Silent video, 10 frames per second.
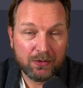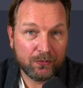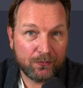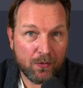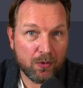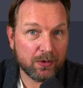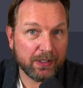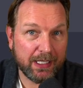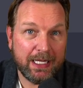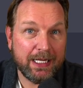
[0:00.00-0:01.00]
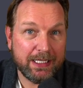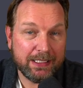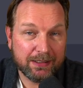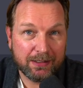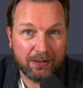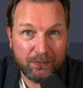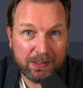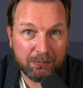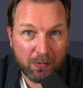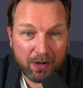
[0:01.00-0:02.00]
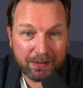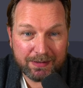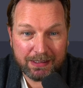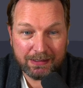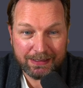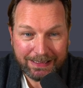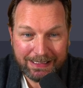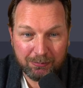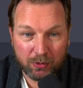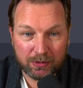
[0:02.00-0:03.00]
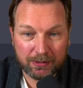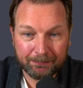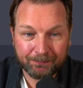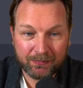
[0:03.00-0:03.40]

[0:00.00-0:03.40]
for a affiliate marketing ebook.